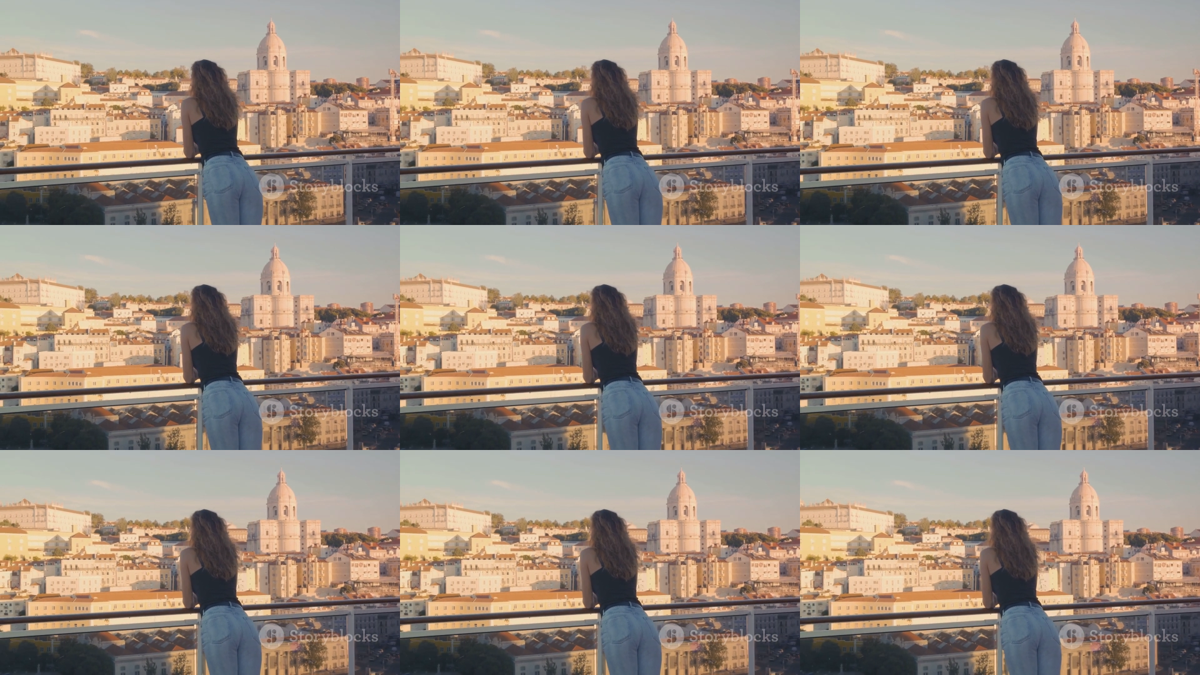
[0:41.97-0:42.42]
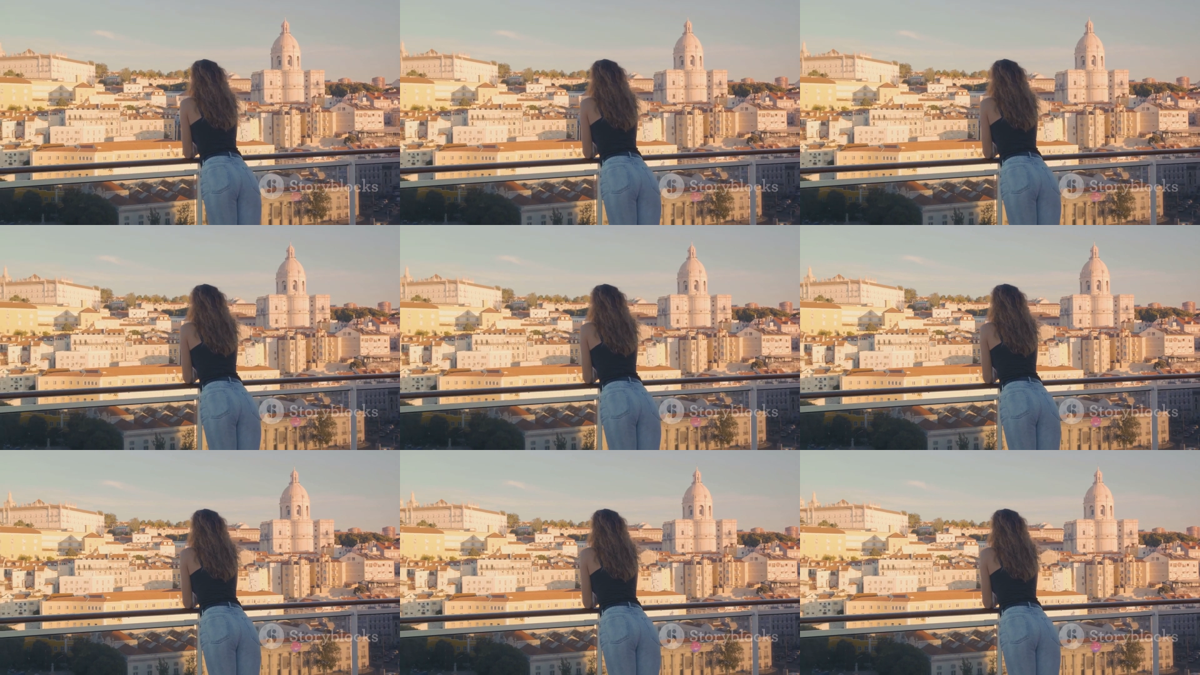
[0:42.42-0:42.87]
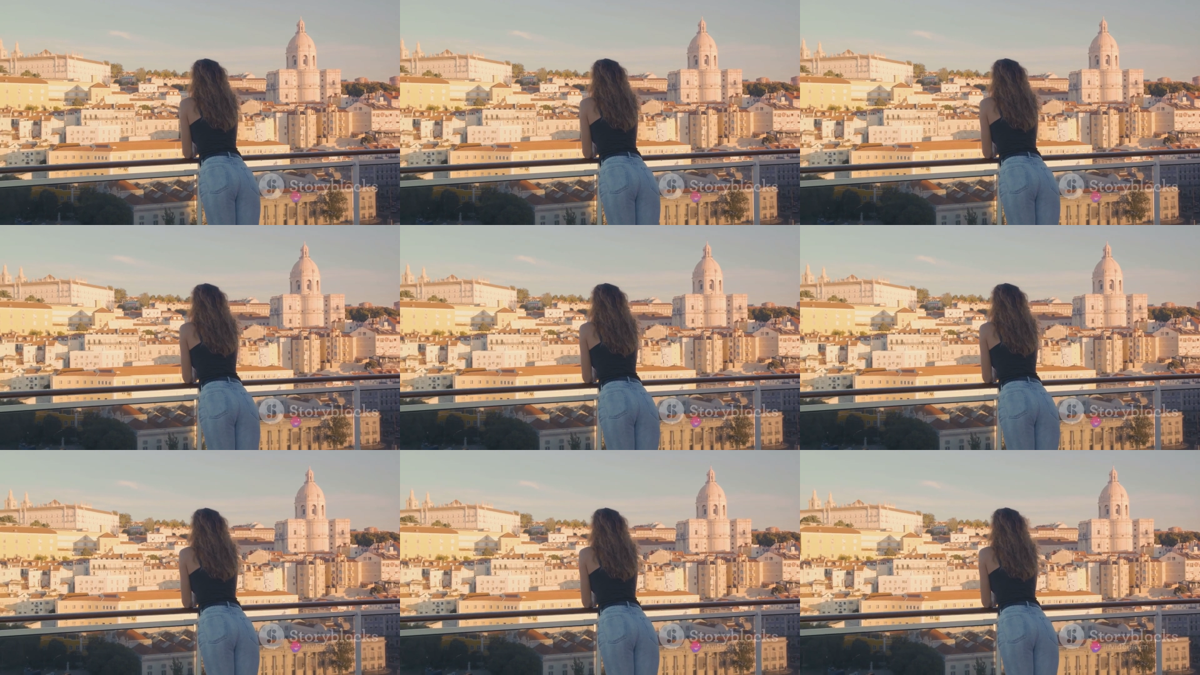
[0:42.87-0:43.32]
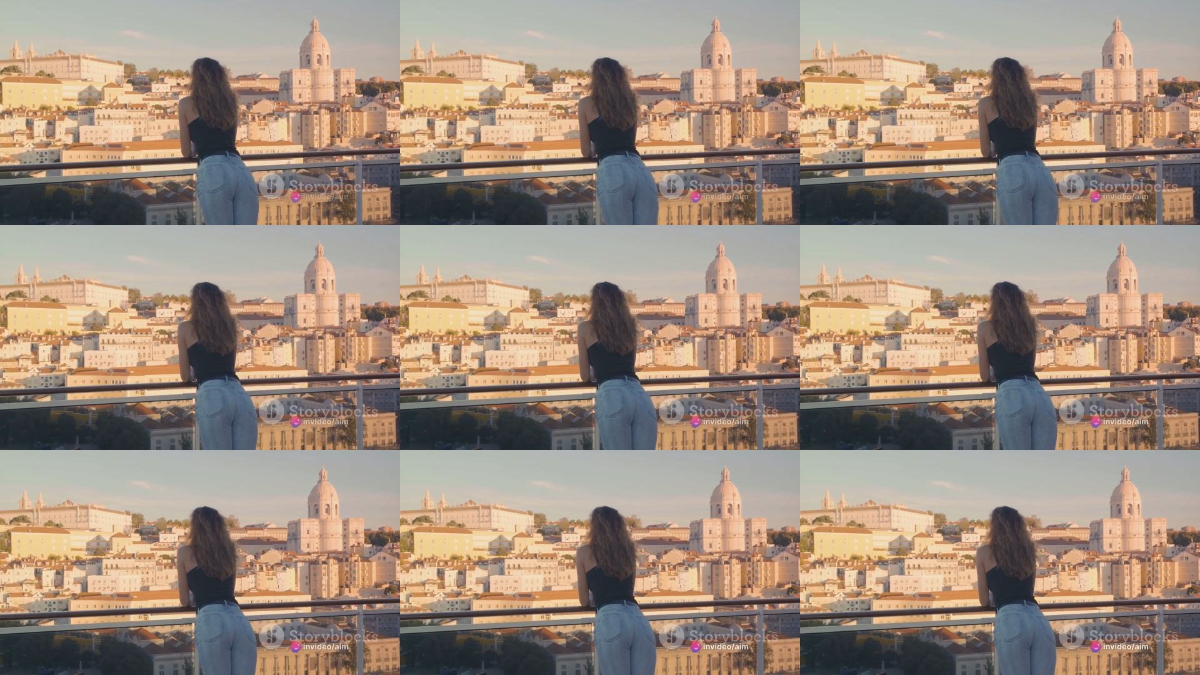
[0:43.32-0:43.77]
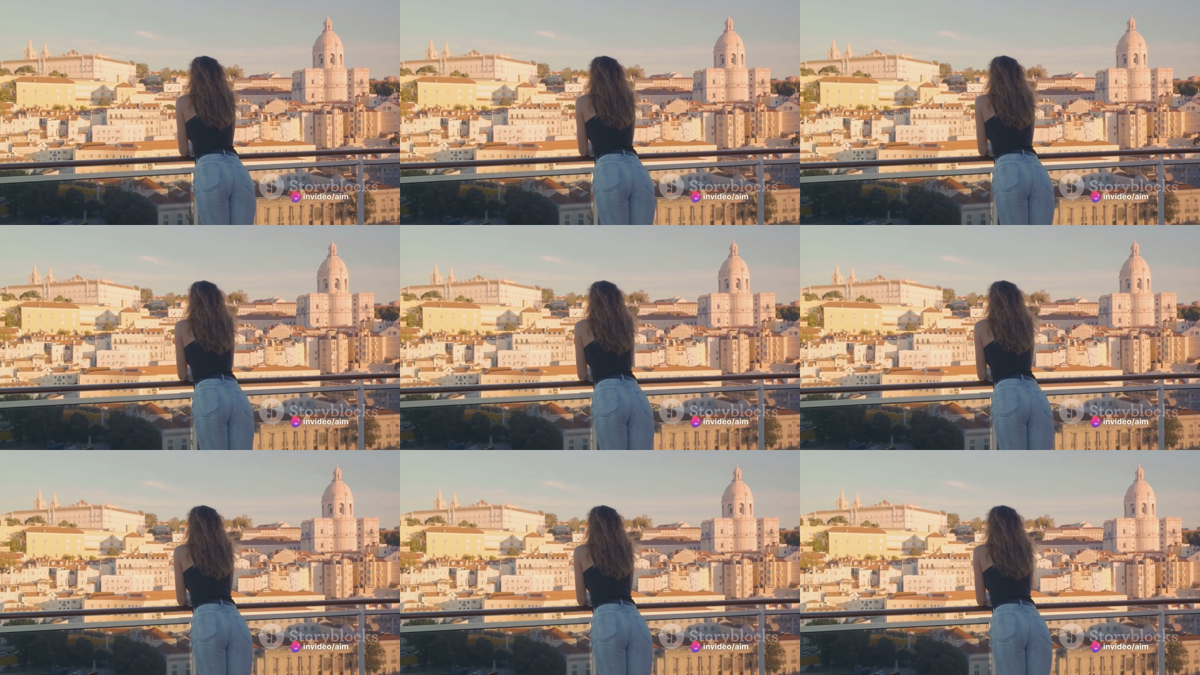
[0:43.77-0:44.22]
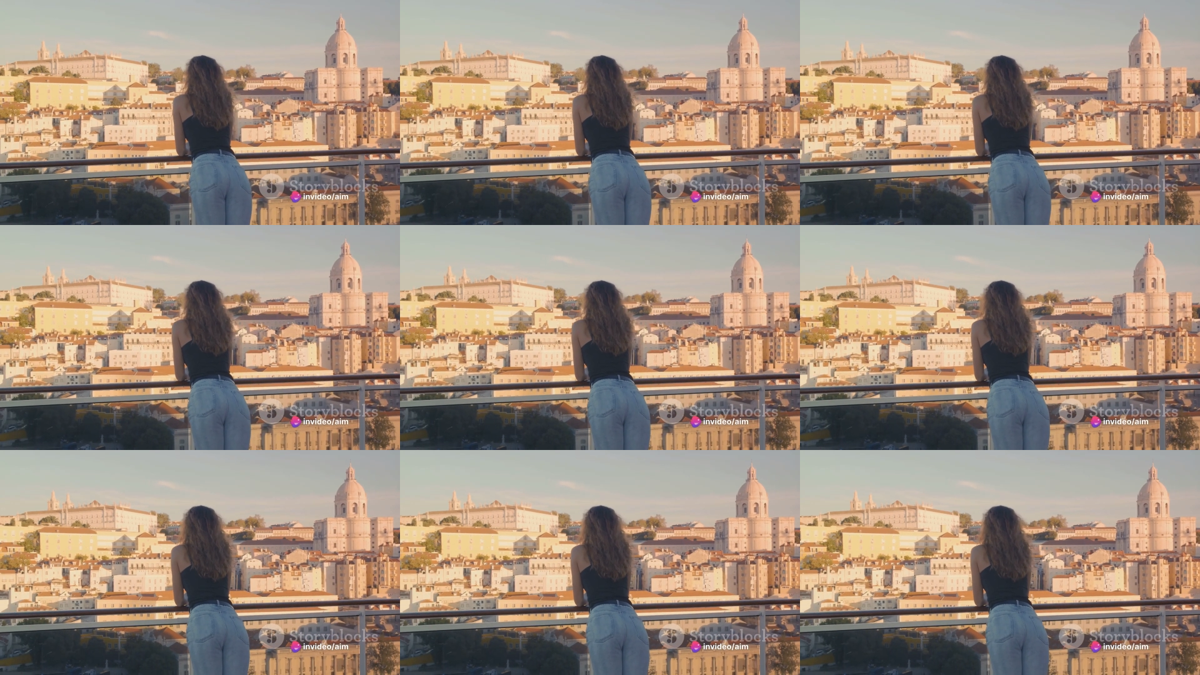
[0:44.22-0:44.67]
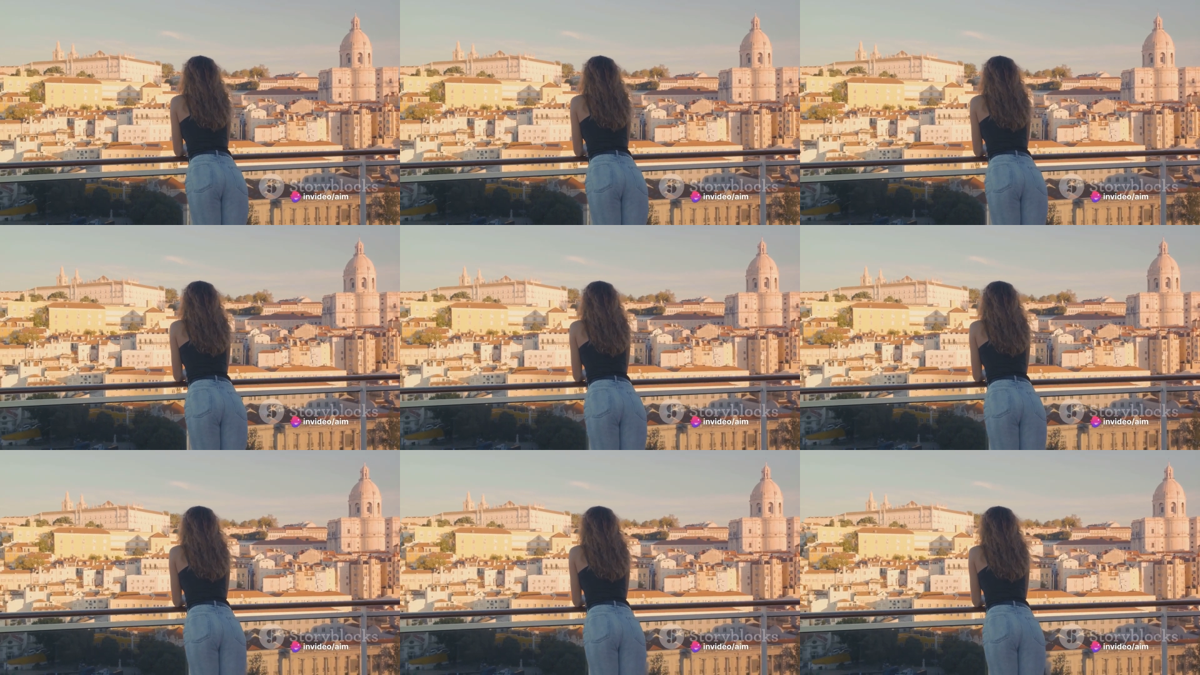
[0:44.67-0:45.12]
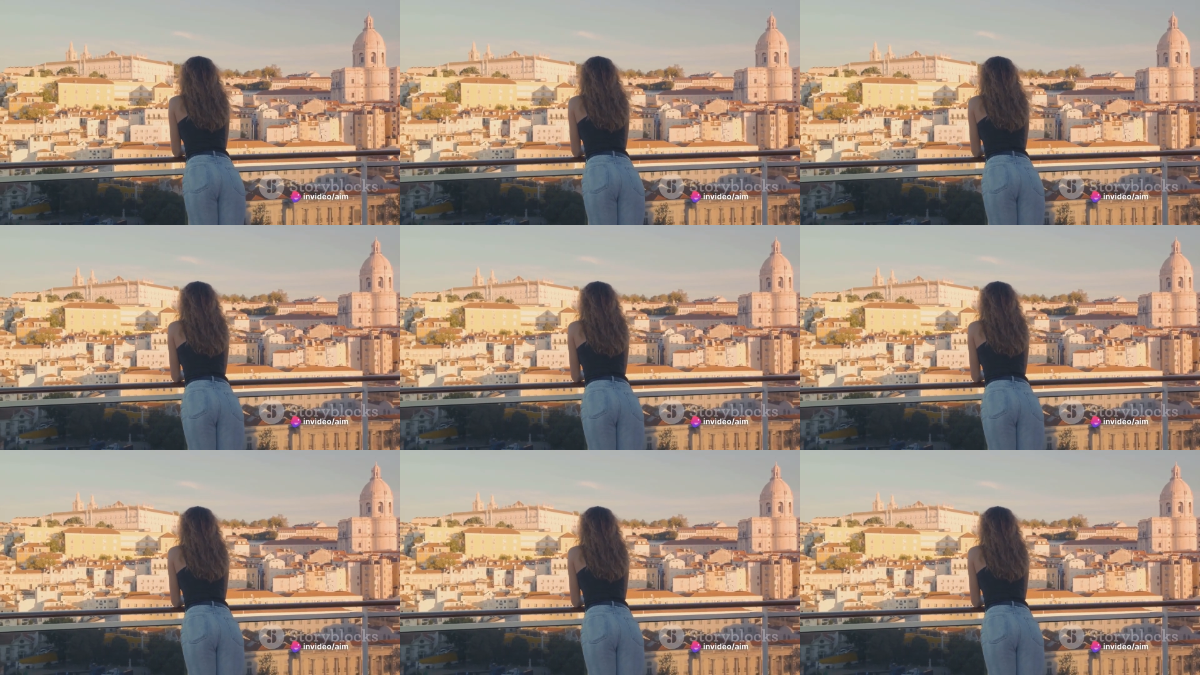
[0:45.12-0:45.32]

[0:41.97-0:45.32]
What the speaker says: No face is visible, so there are no lips to read.